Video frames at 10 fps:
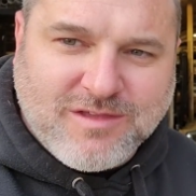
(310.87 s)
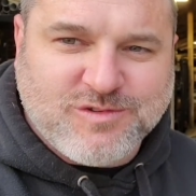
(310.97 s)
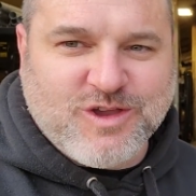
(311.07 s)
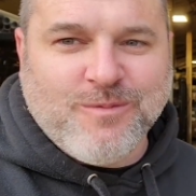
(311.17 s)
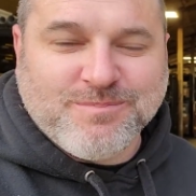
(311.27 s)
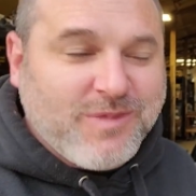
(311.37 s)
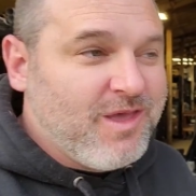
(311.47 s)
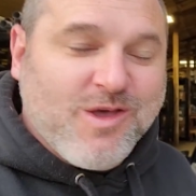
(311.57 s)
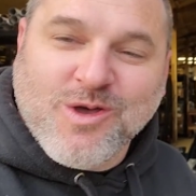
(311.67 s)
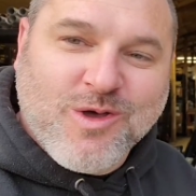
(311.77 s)
So
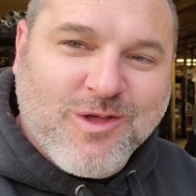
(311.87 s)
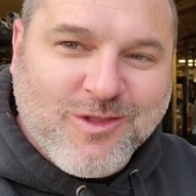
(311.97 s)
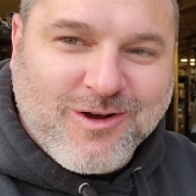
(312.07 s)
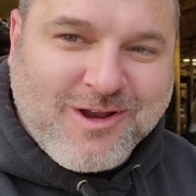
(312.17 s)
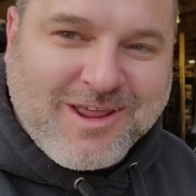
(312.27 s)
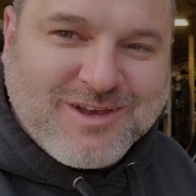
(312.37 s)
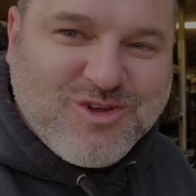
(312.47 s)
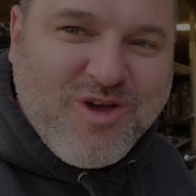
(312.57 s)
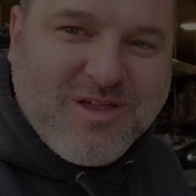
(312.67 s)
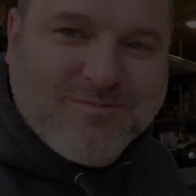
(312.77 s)
we're gonna get to it.